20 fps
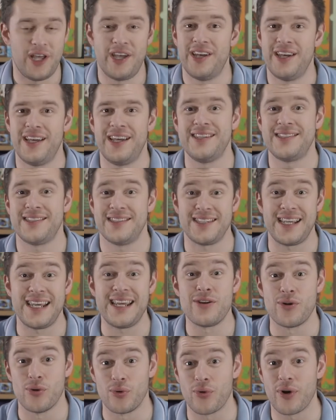this is
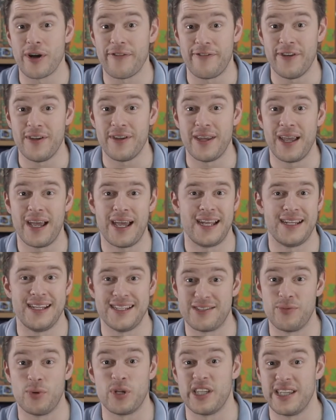Eagle Gryphon, and it's
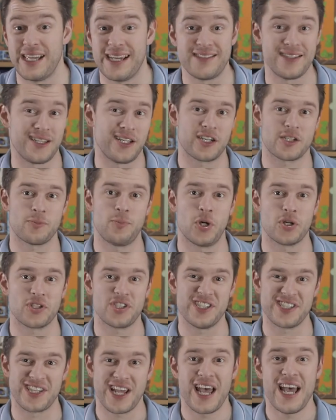one of their deluxe
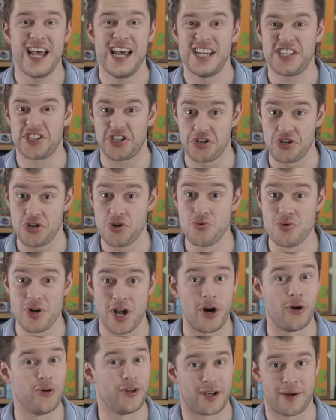boxes, so you
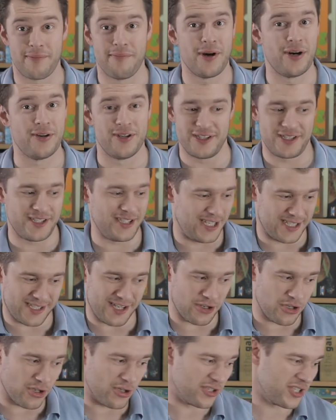know the components in this are
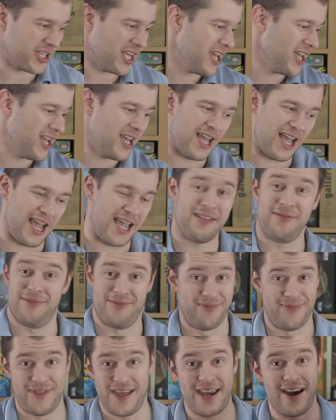good. And
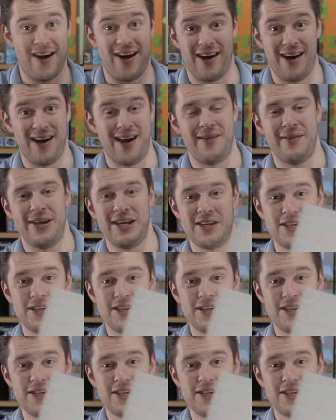they are. I mean,